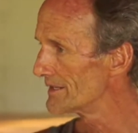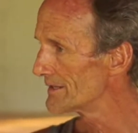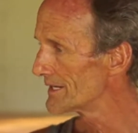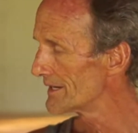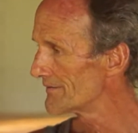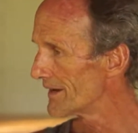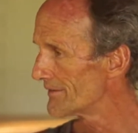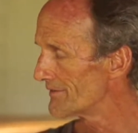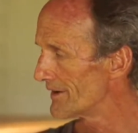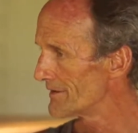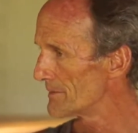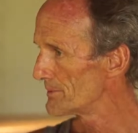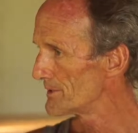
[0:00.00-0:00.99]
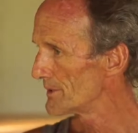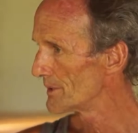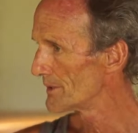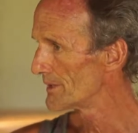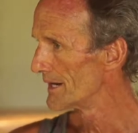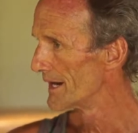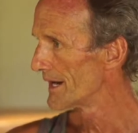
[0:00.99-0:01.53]
you give it a very
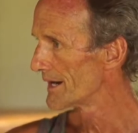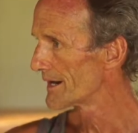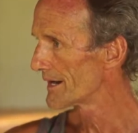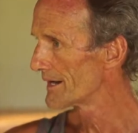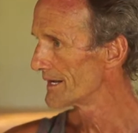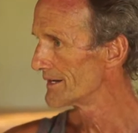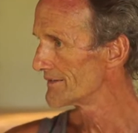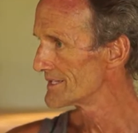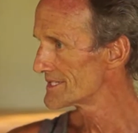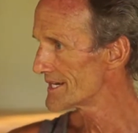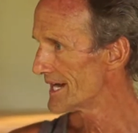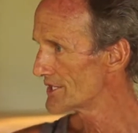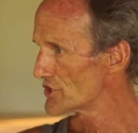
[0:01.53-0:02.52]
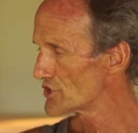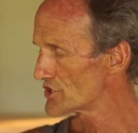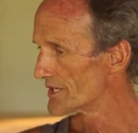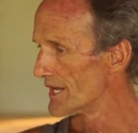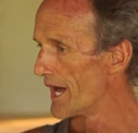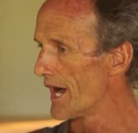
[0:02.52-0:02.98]
pure and clear intention,